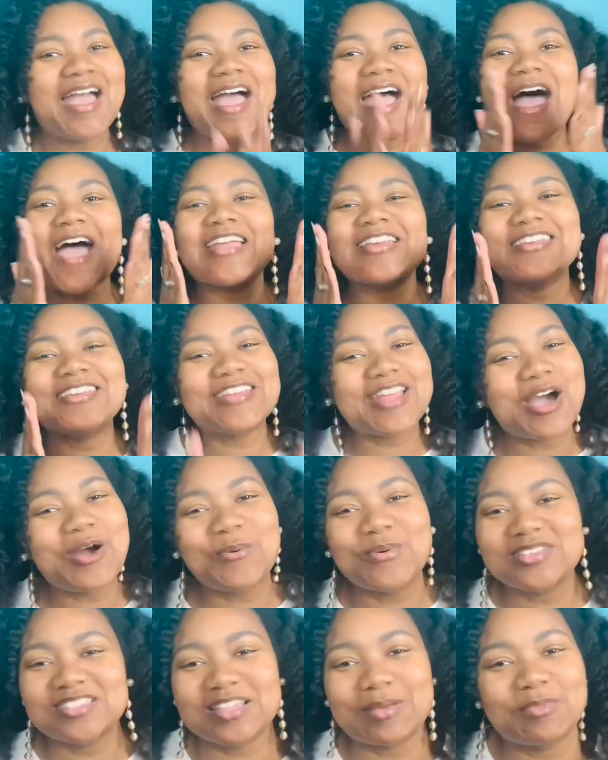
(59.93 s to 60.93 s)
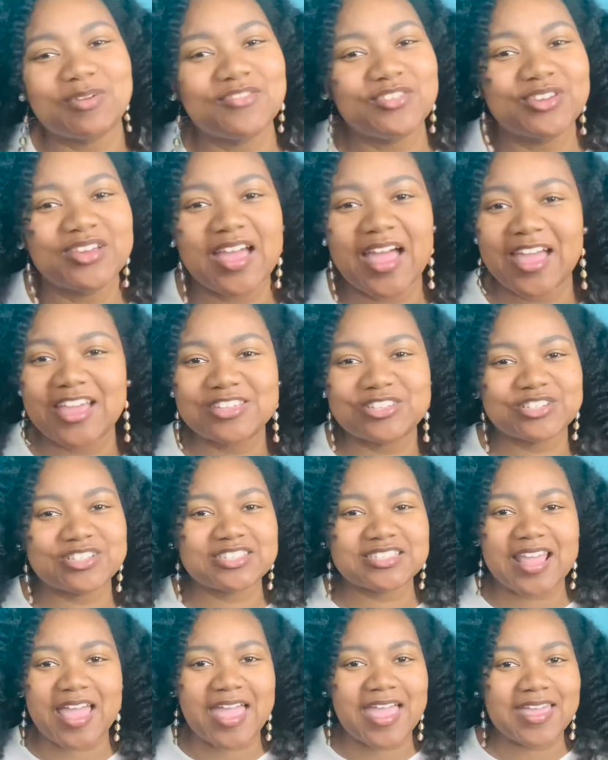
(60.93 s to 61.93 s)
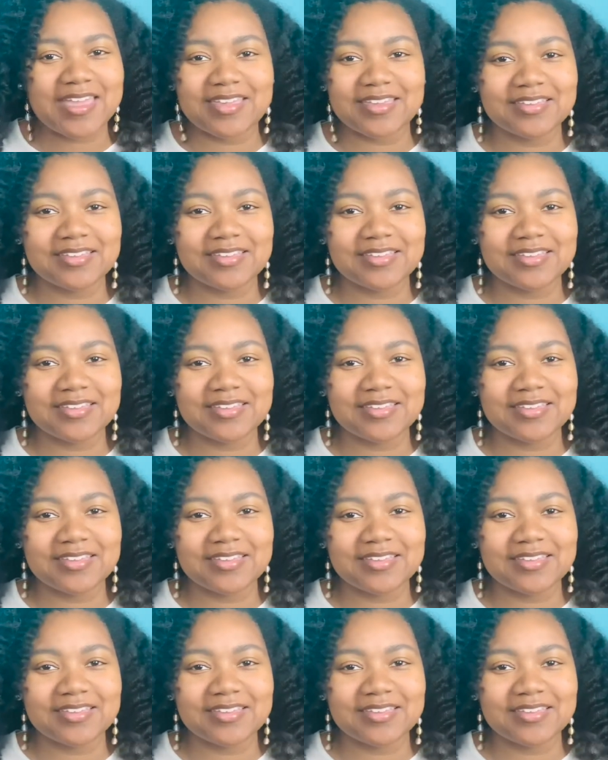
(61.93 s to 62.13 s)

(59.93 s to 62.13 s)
know what some of you guys are saying.